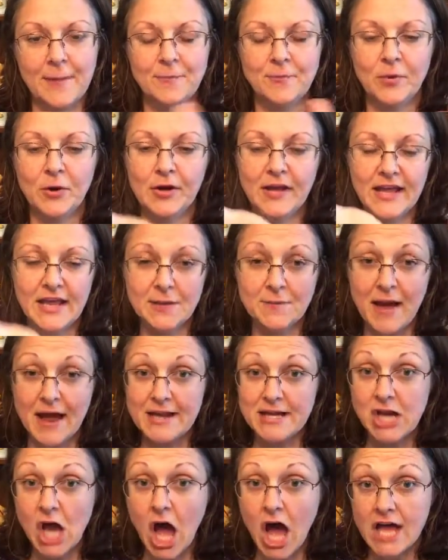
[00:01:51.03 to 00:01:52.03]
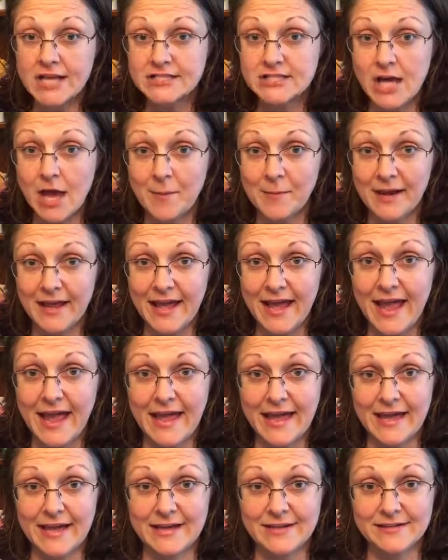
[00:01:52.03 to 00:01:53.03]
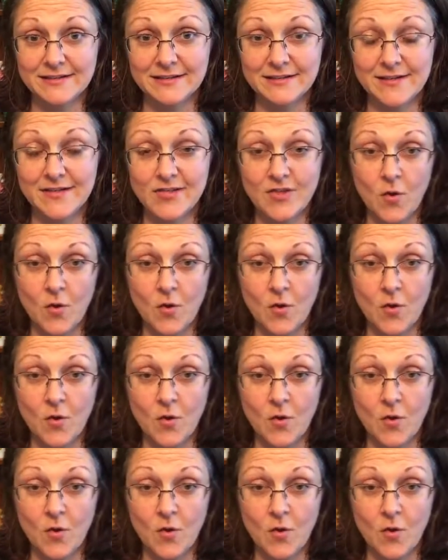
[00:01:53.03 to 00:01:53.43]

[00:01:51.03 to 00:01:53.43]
I put it in my non-dominant hand,